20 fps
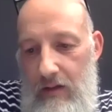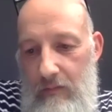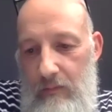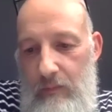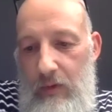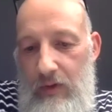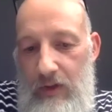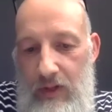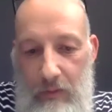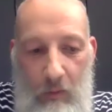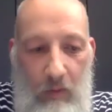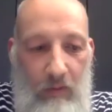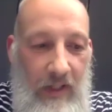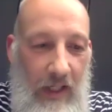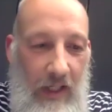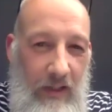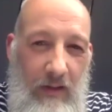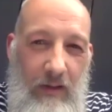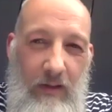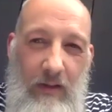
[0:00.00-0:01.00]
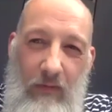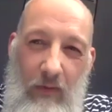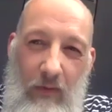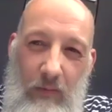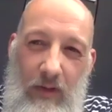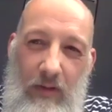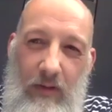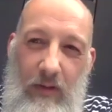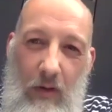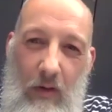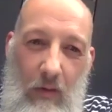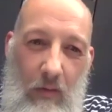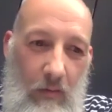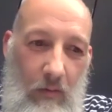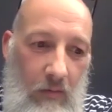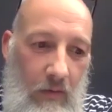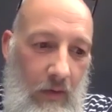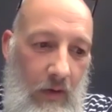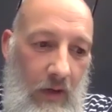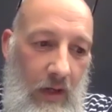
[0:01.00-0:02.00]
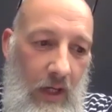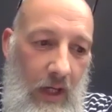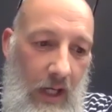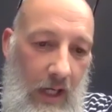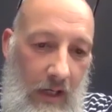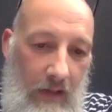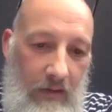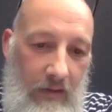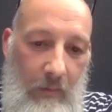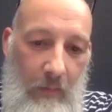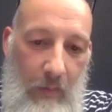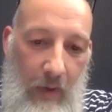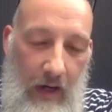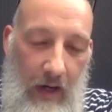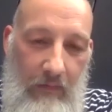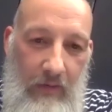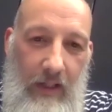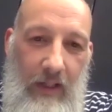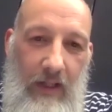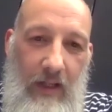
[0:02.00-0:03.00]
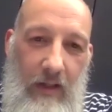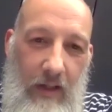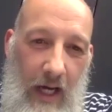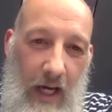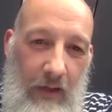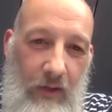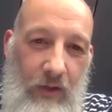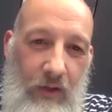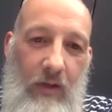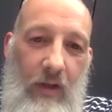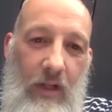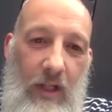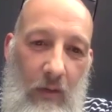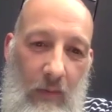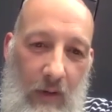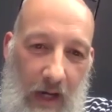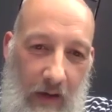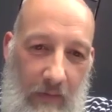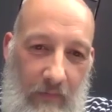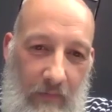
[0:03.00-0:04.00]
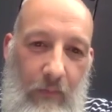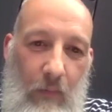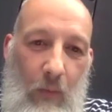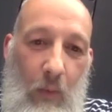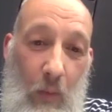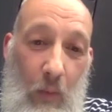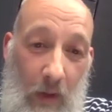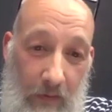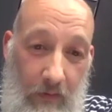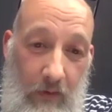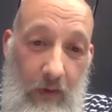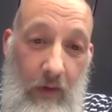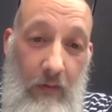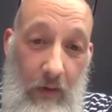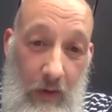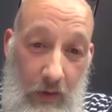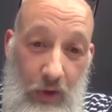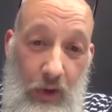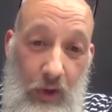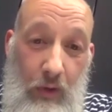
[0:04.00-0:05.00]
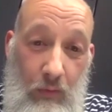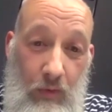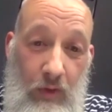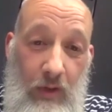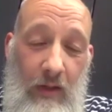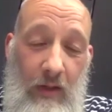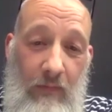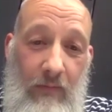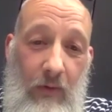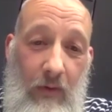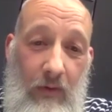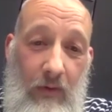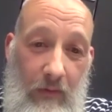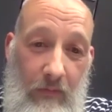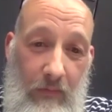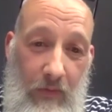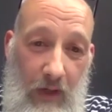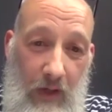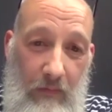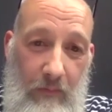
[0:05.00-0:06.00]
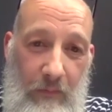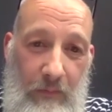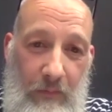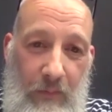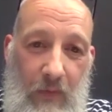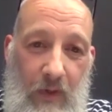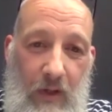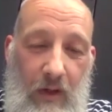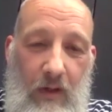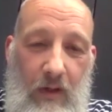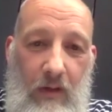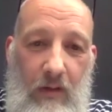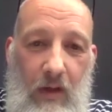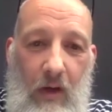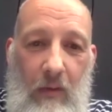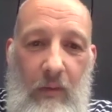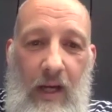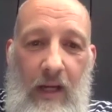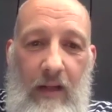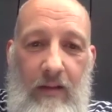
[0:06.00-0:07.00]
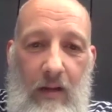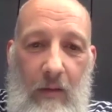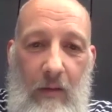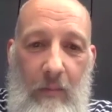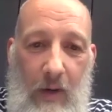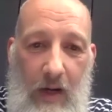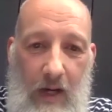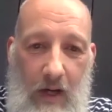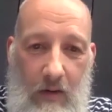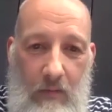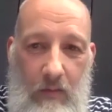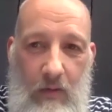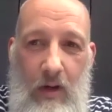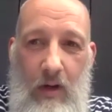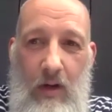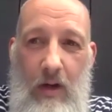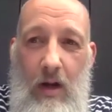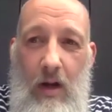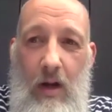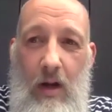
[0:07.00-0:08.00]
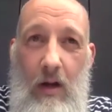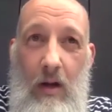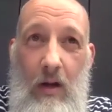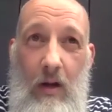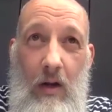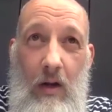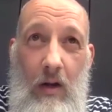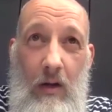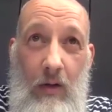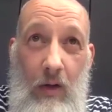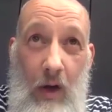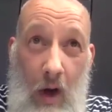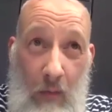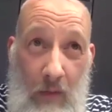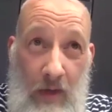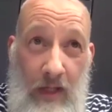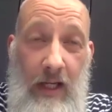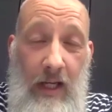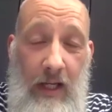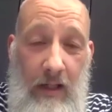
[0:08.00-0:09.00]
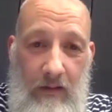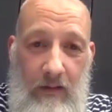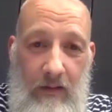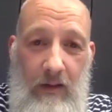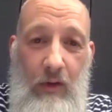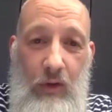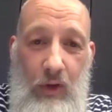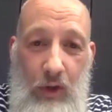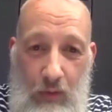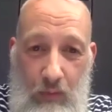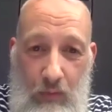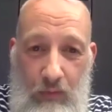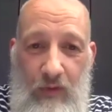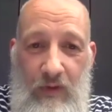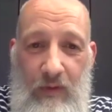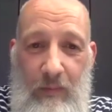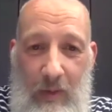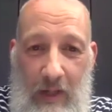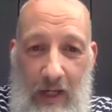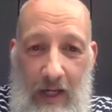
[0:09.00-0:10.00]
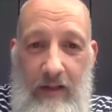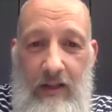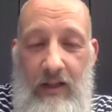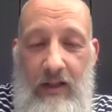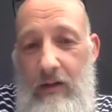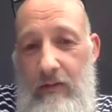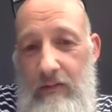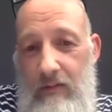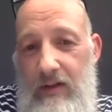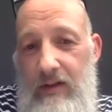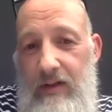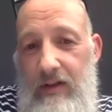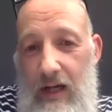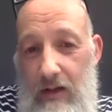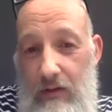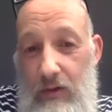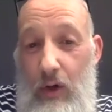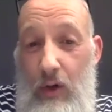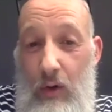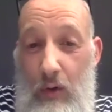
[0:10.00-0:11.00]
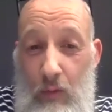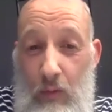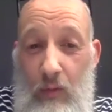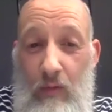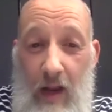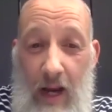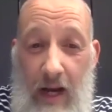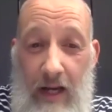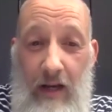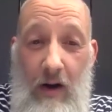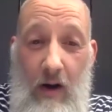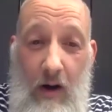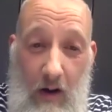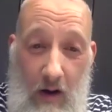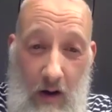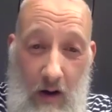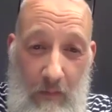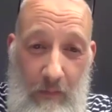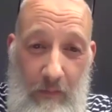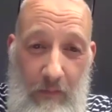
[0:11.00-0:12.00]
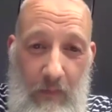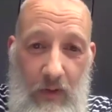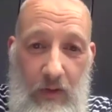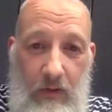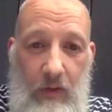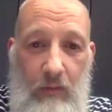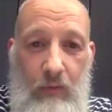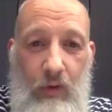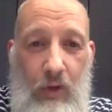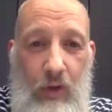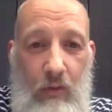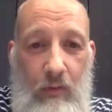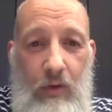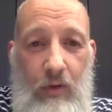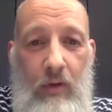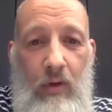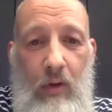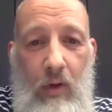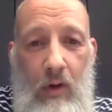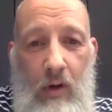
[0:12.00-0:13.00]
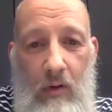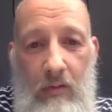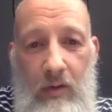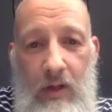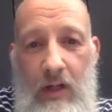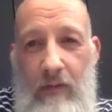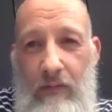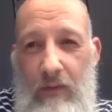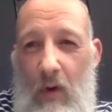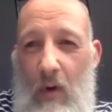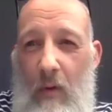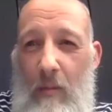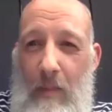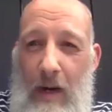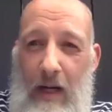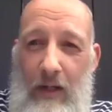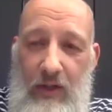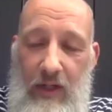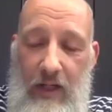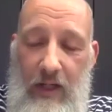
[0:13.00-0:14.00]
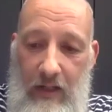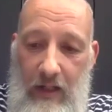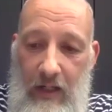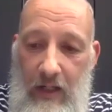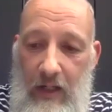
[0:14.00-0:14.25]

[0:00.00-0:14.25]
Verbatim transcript: but well teaching from the soul is about the connection that you have with the children in front of you. Mm-hmm. So it's about going into the children's play to understand who they are. So children not only have got magic,